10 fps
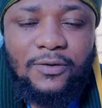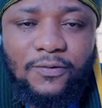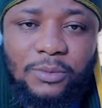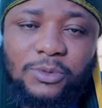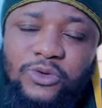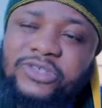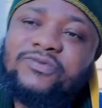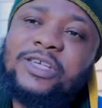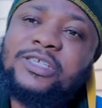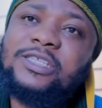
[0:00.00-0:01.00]
from those
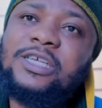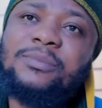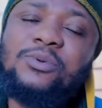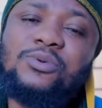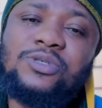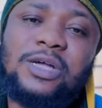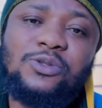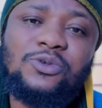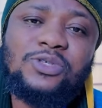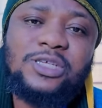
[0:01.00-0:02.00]
vegetables
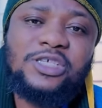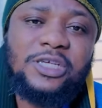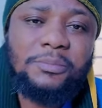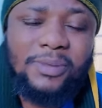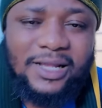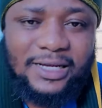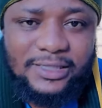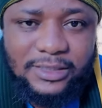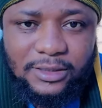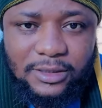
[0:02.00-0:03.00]
and those things she
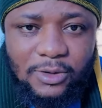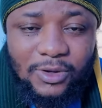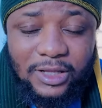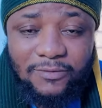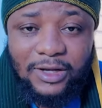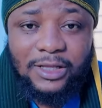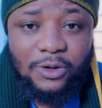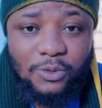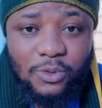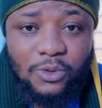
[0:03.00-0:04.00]
plant, whenever they
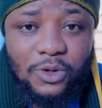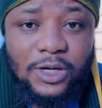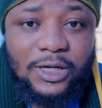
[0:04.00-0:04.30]
grow,